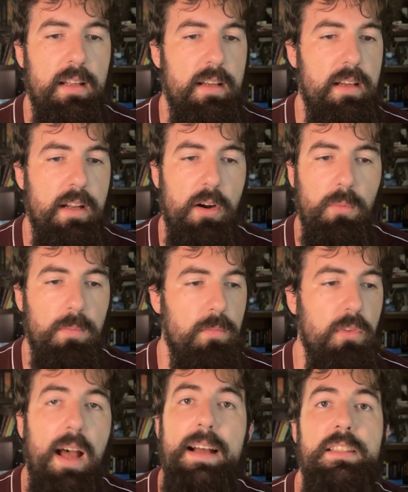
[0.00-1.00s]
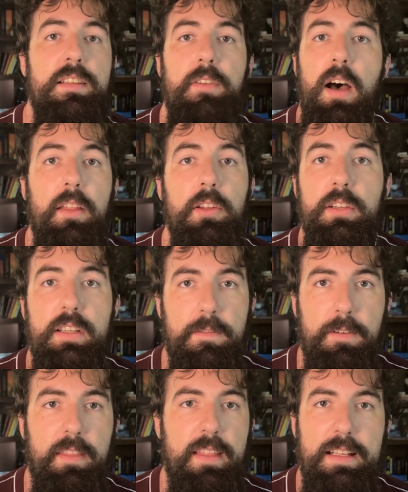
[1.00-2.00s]
you know, lots of other
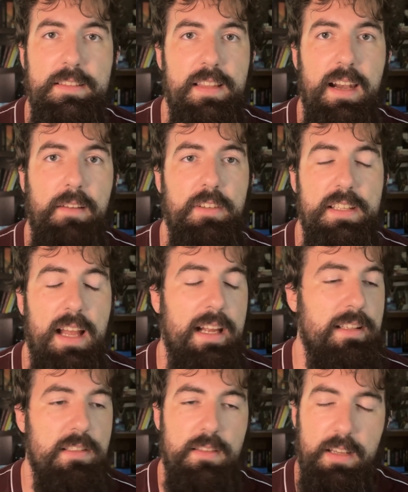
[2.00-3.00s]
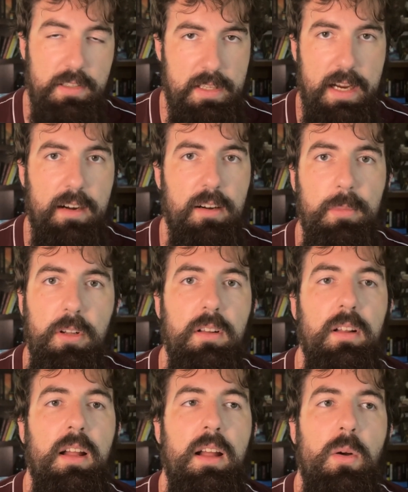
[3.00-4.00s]
different things that I've designed. They're
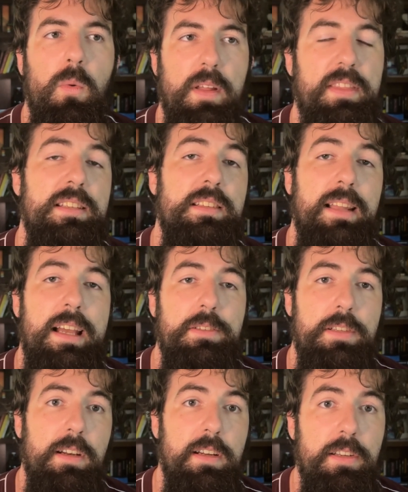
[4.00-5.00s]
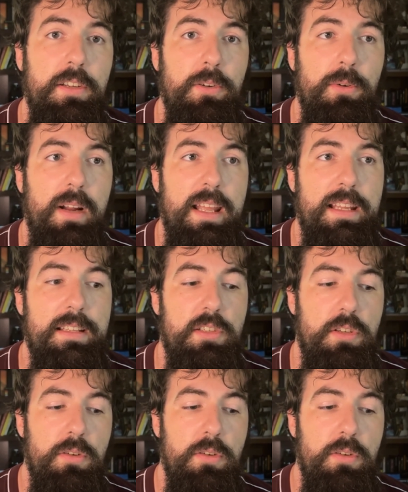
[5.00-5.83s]
terrible. What this allows you to do is